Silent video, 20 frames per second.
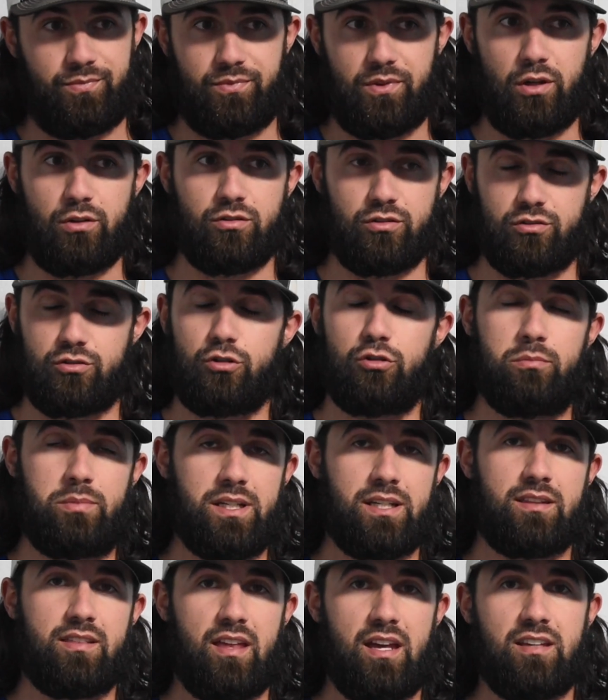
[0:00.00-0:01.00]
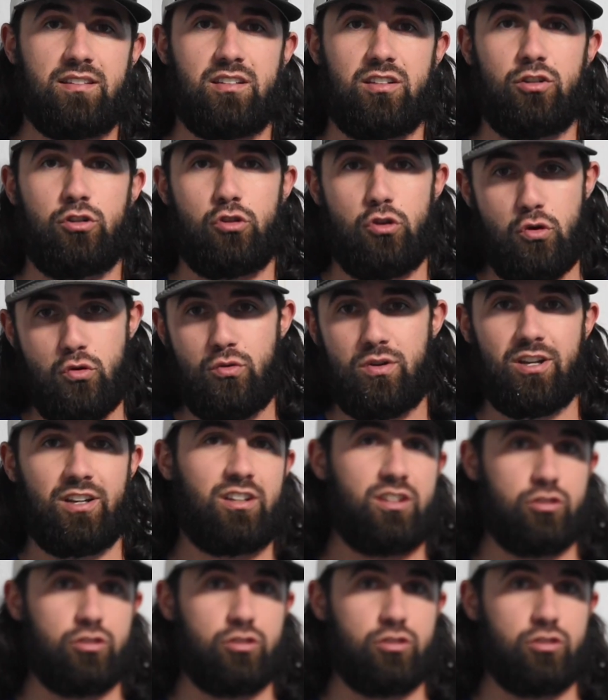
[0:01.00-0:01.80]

those are two big things that you can